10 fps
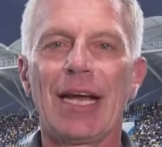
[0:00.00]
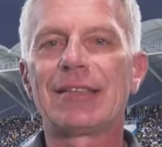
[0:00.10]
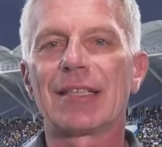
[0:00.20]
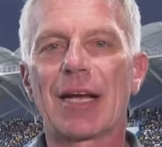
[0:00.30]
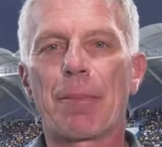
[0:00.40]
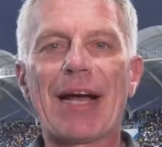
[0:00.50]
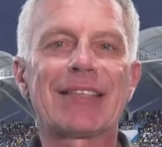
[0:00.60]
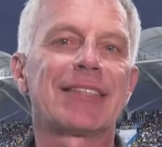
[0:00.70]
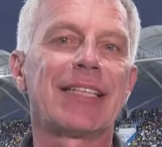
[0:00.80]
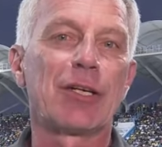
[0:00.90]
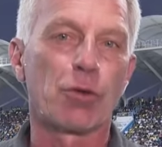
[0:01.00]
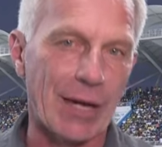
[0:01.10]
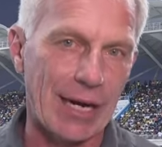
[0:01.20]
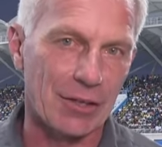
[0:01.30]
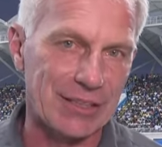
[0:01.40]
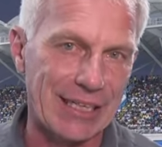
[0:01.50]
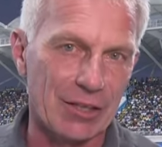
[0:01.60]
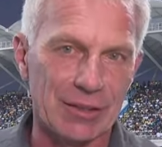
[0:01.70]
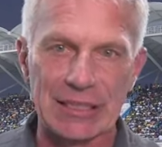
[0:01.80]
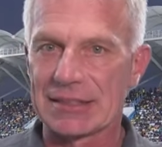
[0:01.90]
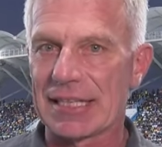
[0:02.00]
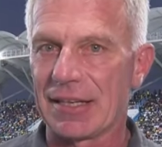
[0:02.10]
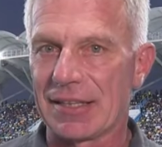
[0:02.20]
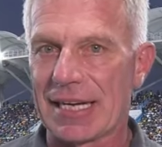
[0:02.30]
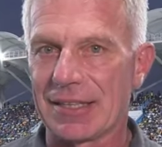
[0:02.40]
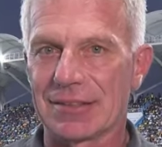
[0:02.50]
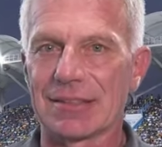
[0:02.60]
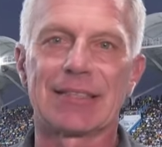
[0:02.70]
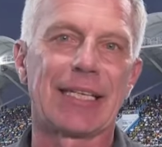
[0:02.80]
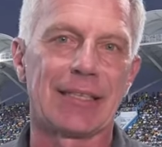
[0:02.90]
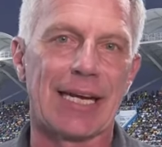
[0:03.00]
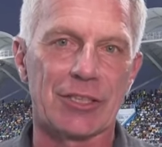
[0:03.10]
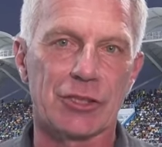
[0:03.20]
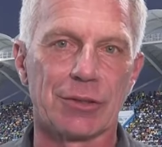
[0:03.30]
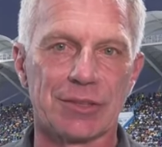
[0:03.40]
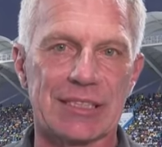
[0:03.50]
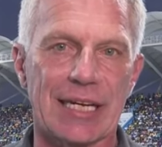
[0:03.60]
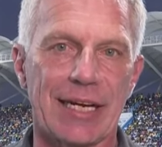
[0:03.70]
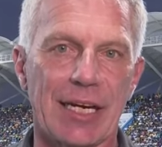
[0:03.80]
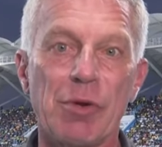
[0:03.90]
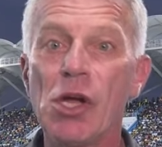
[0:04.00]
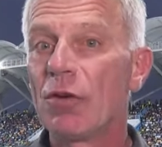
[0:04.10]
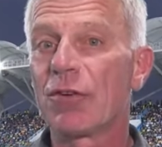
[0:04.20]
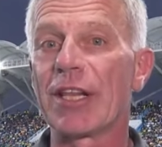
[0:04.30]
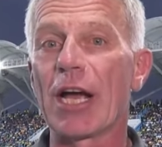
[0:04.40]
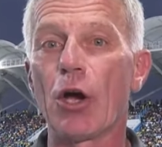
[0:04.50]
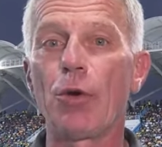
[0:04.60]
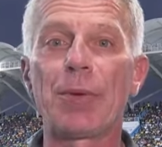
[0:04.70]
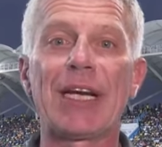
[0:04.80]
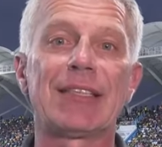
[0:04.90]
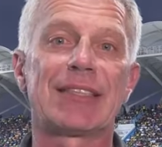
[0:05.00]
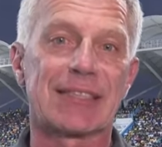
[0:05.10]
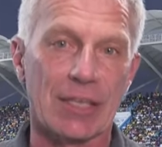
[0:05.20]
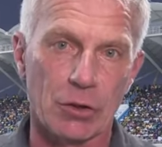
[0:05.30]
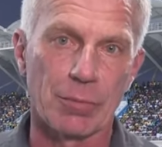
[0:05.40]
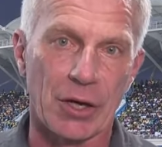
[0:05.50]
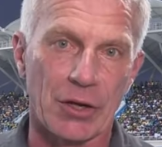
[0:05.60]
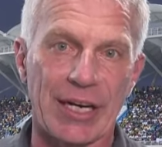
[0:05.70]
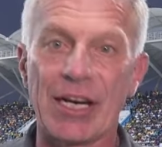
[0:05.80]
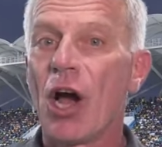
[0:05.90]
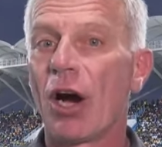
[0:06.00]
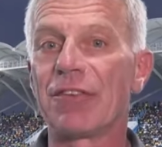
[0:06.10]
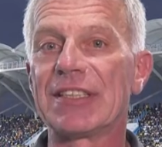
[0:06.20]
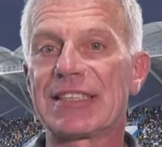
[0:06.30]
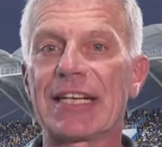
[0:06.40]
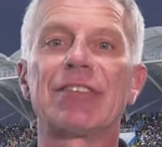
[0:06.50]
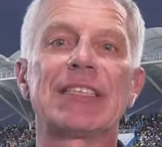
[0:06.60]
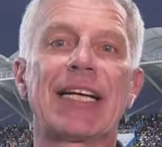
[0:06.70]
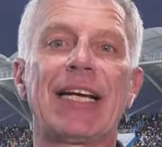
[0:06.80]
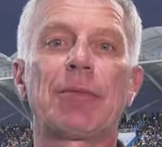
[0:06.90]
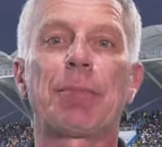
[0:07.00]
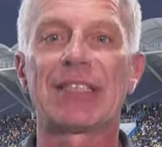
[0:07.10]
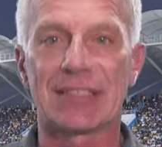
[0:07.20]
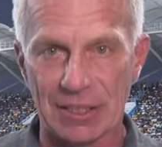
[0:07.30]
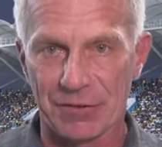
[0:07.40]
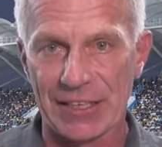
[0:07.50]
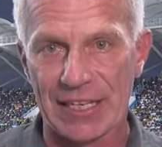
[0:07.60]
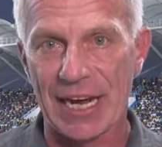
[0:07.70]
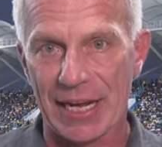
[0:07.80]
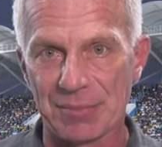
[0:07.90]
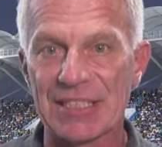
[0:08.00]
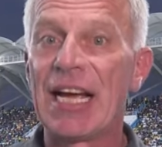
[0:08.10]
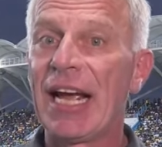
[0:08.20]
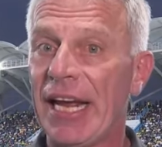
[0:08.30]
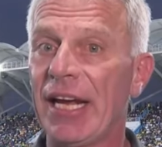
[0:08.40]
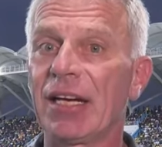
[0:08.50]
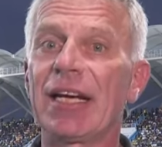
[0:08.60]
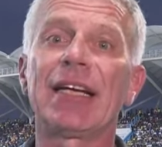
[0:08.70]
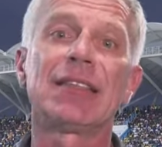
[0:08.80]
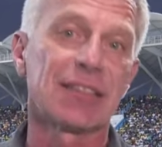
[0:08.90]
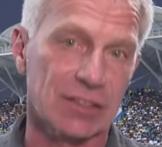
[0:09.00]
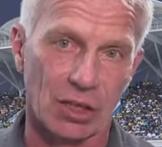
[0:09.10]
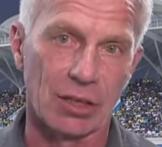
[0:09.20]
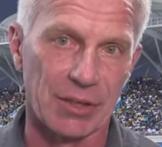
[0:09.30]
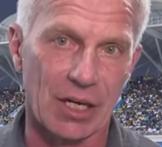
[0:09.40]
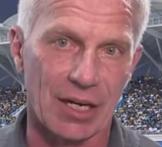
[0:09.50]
It's a capacity crowd here in the 10,000 seat National Stadium for the opening ceremony of the 17th Pacific Games here in Solomon